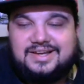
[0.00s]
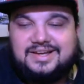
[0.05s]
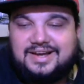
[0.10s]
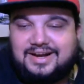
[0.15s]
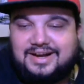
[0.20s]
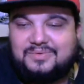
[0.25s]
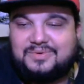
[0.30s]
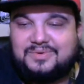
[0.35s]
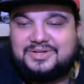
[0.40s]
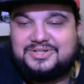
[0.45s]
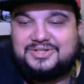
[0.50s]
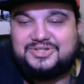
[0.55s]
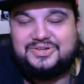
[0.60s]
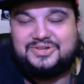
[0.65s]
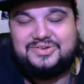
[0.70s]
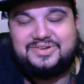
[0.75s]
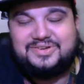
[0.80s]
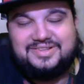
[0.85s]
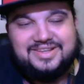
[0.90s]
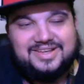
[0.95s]
I want to show
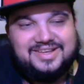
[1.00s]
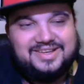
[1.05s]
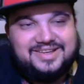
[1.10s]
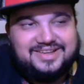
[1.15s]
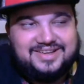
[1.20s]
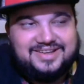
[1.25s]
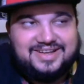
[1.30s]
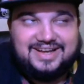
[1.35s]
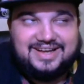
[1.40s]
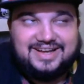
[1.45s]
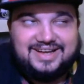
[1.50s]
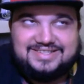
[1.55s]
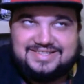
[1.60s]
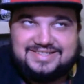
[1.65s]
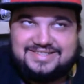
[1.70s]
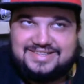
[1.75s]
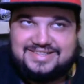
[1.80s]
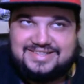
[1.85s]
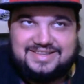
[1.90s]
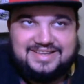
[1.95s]
you guys this
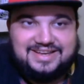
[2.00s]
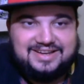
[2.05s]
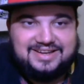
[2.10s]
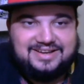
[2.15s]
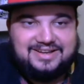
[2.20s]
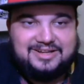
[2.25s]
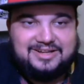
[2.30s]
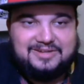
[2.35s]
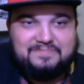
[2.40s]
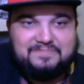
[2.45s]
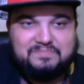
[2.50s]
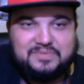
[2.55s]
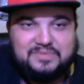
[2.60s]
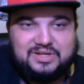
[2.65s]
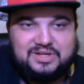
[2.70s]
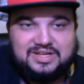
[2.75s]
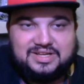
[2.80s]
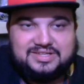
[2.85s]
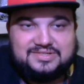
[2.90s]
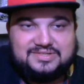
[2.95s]
thing that uh, Mill
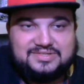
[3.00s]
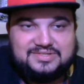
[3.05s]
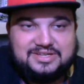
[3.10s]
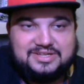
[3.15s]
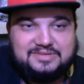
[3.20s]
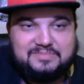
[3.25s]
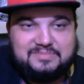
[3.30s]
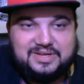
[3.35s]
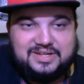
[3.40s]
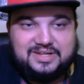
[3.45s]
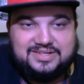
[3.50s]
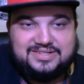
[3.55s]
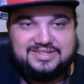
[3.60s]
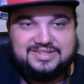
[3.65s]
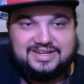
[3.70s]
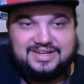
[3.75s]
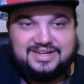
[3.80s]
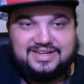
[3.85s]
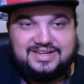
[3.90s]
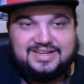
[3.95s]
Hustles did, man. This
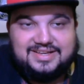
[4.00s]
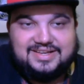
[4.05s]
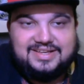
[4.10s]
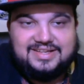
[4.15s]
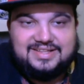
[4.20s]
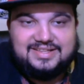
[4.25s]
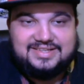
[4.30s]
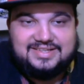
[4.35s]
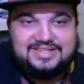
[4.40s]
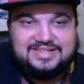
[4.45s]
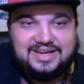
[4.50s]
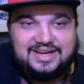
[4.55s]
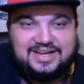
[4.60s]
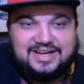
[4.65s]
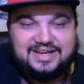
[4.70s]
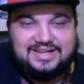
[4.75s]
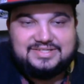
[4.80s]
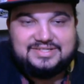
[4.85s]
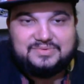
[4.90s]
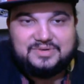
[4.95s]
guy, this guy,
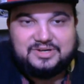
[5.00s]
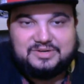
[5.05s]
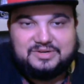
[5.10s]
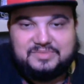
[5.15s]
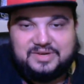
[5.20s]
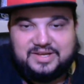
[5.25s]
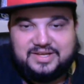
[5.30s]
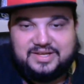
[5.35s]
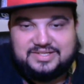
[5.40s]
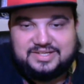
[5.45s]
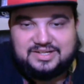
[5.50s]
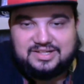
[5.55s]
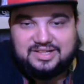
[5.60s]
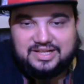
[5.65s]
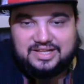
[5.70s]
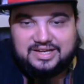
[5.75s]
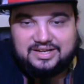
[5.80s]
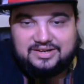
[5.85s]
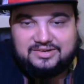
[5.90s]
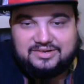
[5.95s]
I swear, man, he's a
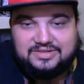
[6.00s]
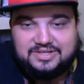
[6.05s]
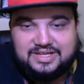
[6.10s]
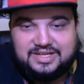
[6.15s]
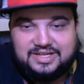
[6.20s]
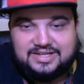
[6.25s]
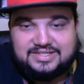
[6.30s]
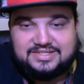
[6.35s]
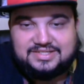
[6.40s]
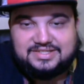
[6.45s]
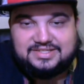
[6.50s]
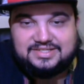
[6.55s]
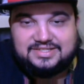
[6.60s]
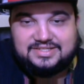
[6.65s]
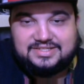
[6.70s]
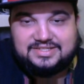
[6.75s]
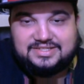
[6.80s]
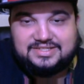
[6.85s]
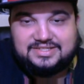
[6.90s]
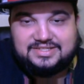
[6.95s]
clown. He actually
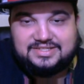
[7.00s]
did.